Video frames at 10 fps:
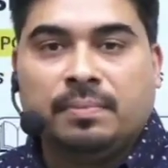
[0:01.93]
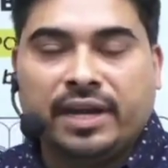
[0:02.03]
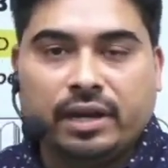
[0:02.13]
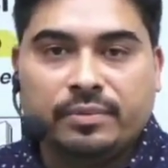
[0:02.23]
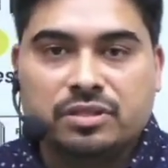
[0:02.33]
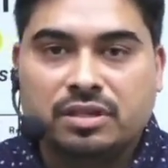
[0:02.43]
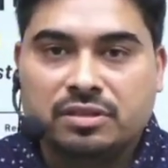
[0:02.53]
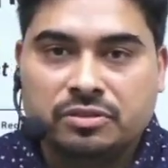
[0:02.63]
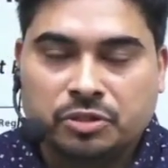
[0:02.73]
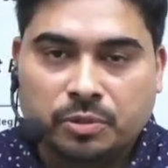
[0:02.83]
My name is
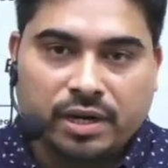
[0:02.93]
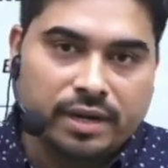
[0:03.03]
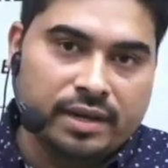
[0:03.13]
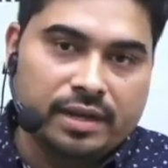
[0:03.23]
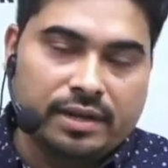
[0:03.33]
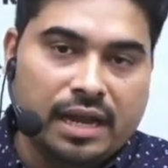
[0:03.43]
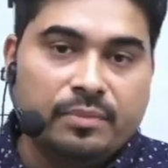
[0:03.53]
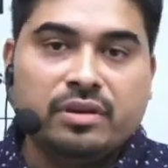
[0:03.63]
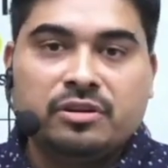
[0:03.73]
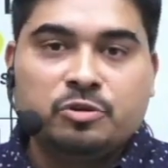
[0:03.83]
Satyendra Tiwari and
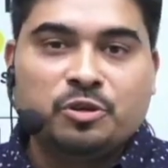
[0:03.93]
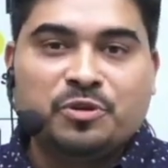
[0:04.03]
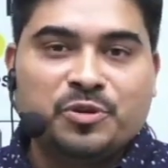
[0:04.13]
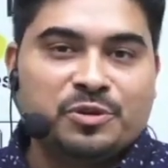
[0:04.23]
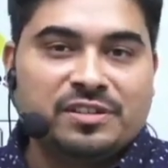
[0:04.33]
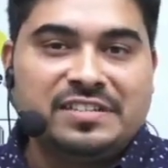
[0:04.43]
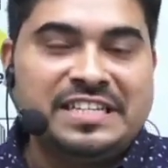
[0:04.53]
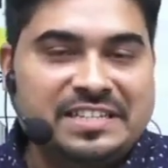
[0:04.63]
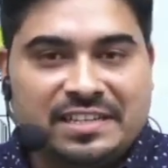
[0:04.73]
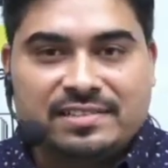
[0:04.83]
I'm here to give you the
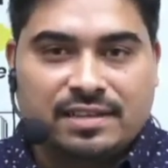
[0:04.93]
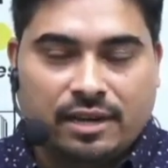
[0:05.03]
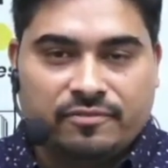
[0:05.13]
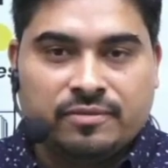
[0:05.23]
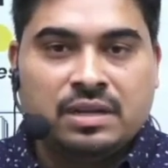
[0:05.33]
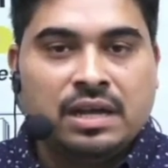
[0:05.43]
details of